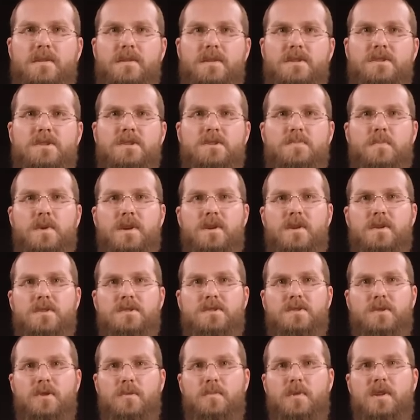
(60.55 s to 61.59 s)
This is
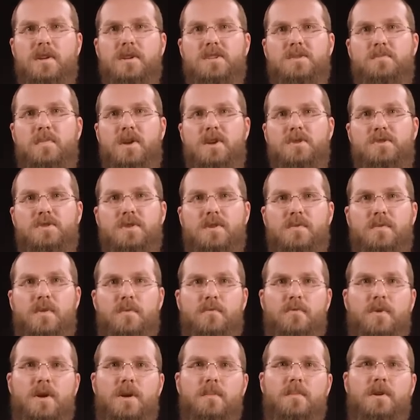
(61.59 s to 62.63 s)
because thermal expansion of the
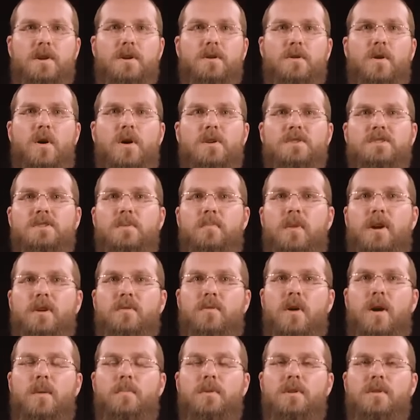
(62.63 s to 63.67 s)
frame can cause the
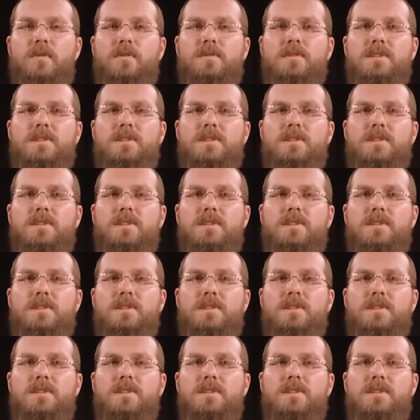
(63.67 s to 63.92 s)
micrometer